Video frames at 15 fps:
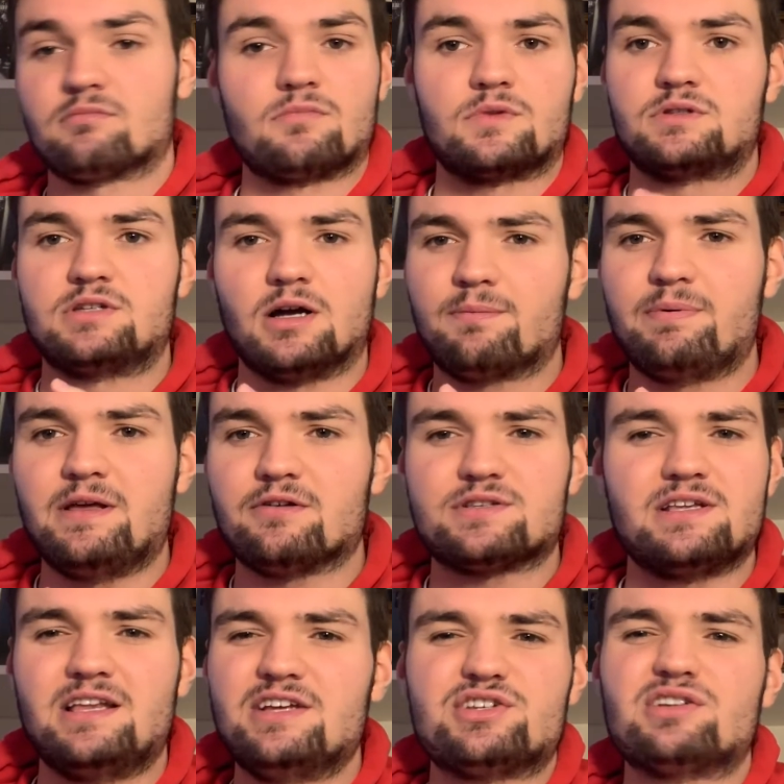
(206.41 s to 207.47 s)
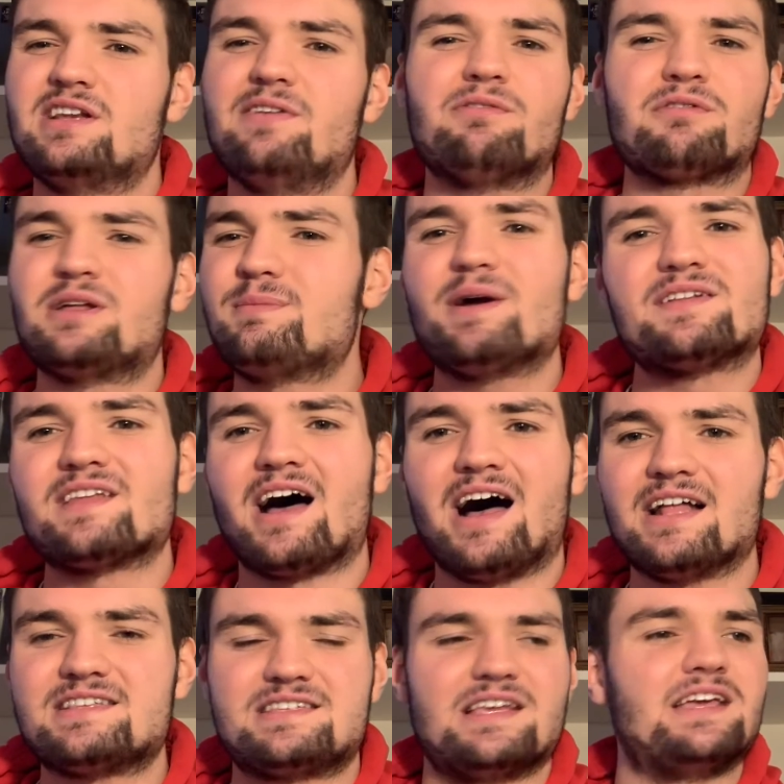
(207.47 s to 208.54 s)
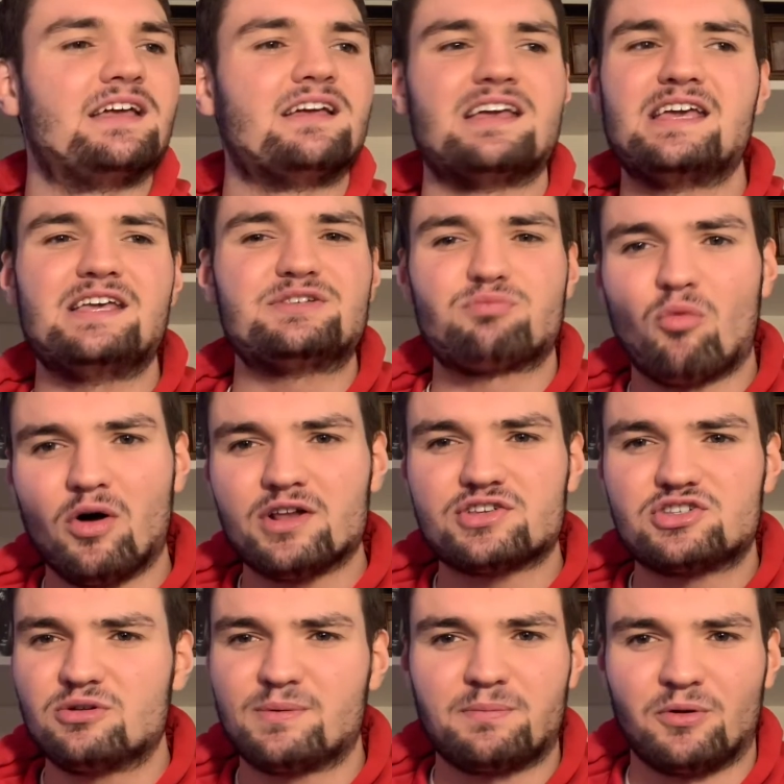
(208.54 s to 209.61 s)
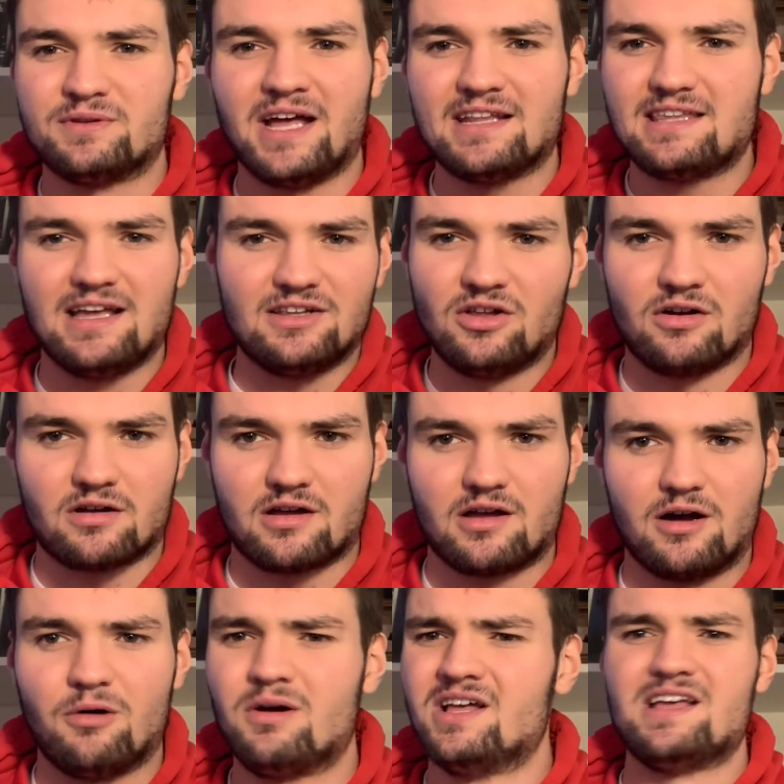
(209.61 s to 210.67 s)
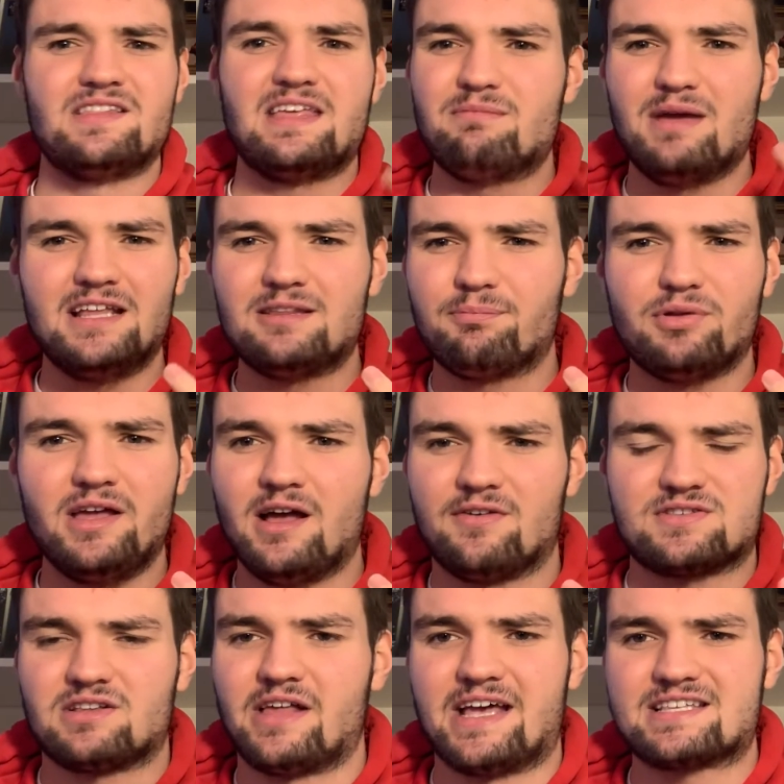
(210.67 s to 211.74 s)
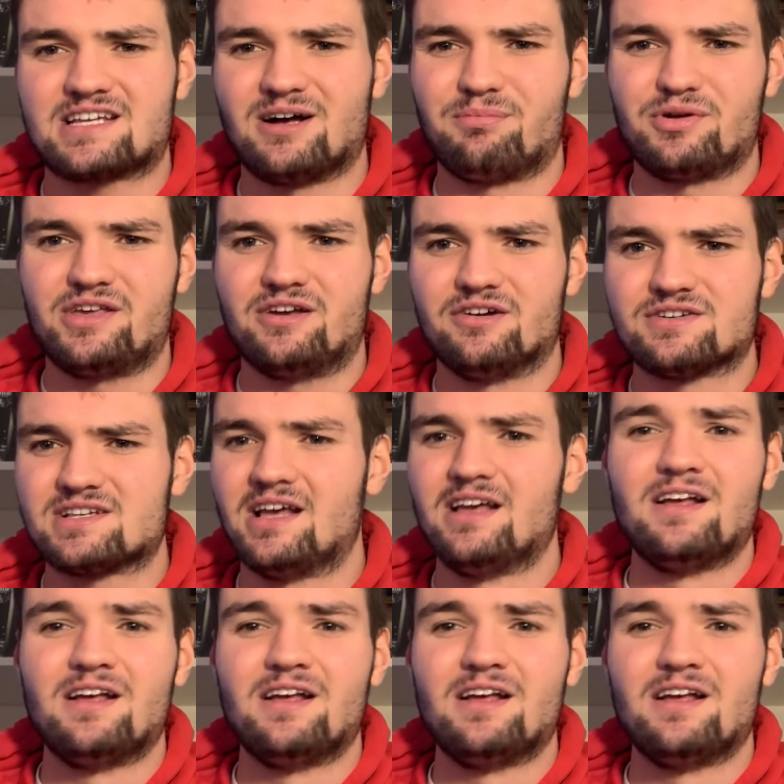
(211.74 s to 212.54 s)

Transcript: Doug Pederson, he shouldn't even really be on the hot seat. He's won a Super Bowl not that long ago. They made the playoffs the last couple years.